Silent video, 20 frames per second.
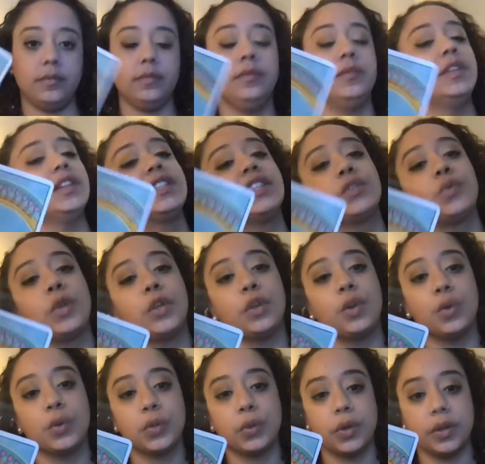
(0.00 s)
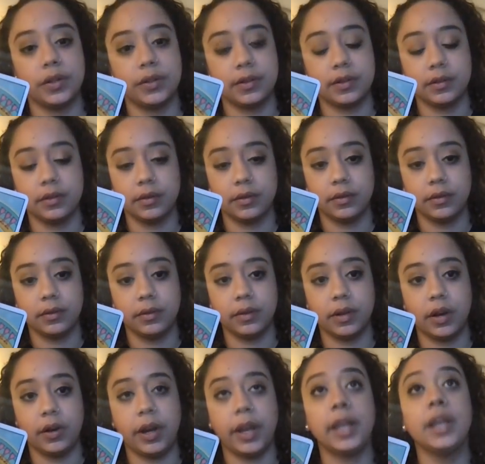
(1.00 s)
this is what you go towards.
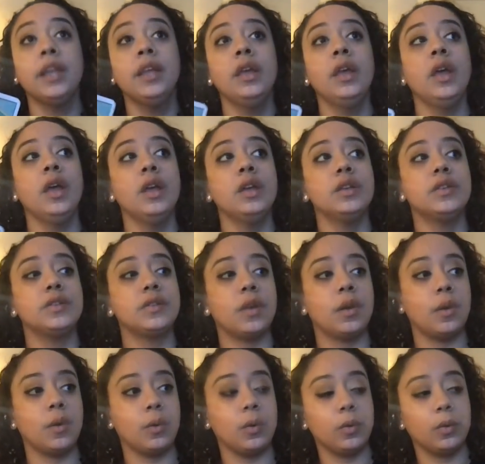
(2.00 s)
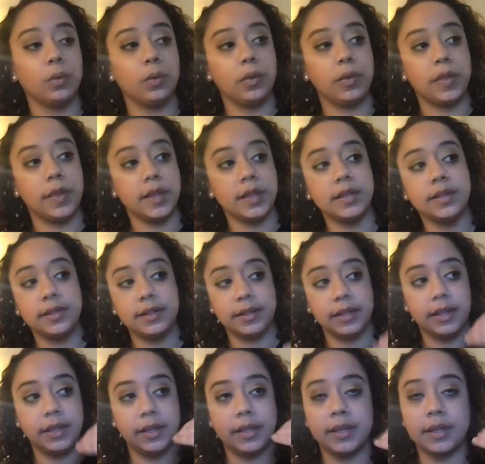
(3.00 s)
All right. So this
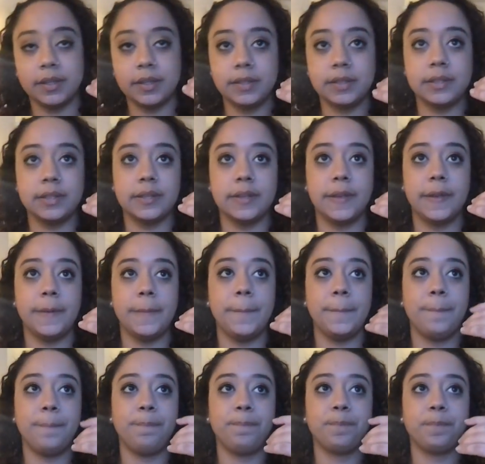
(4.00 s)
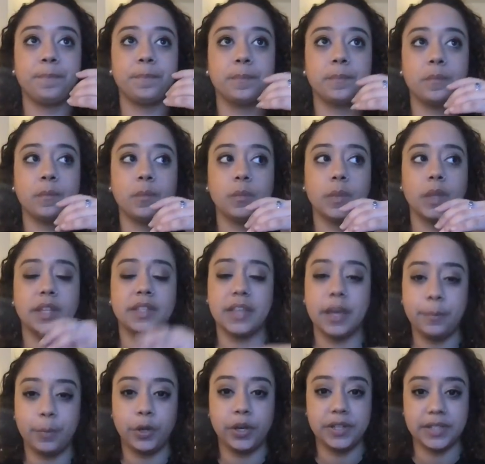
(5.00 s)
is a
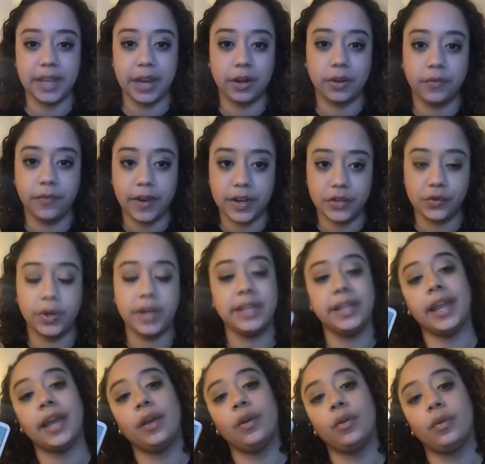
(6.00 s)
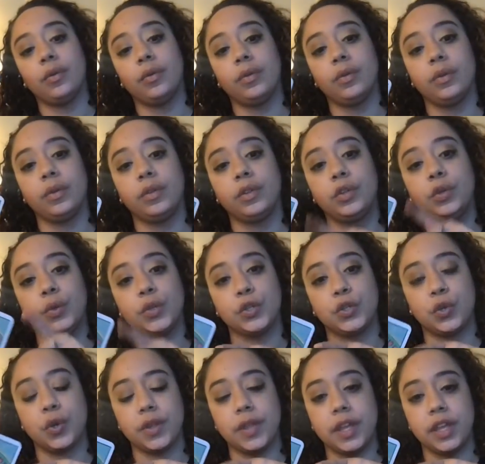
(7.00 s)
temporary sacrifice right now to
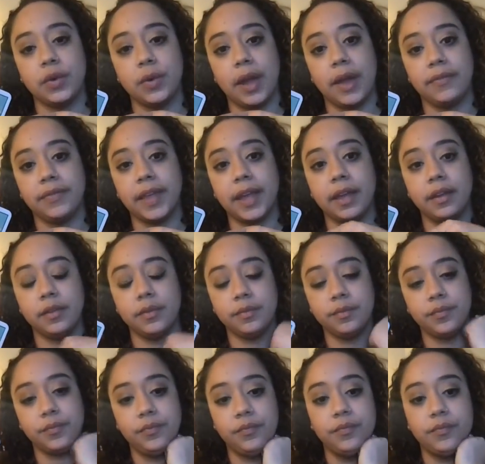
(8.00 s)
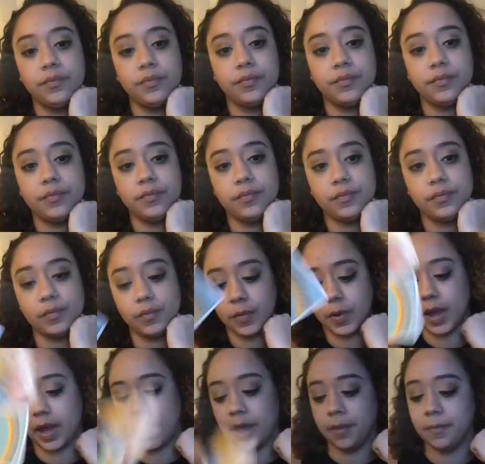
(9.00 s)
ensure that you have that.
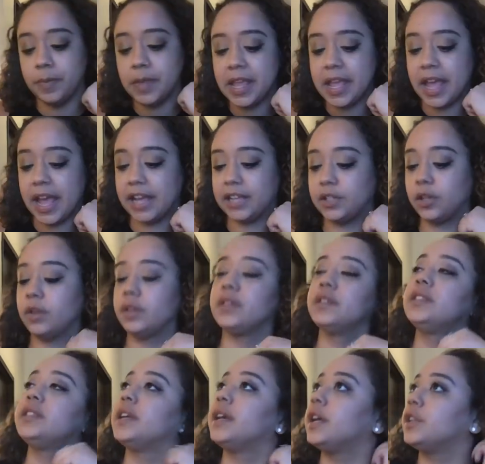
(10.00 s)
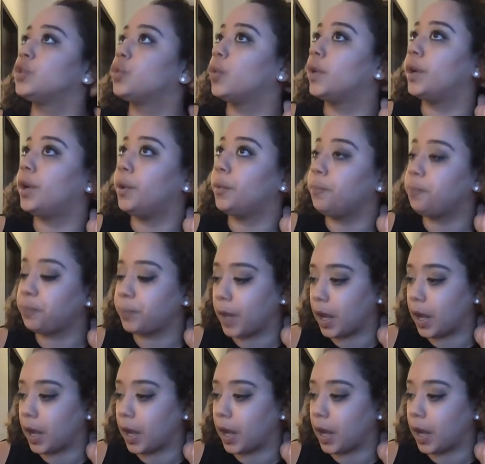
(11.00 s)
Okay, I saw this thing on Twitter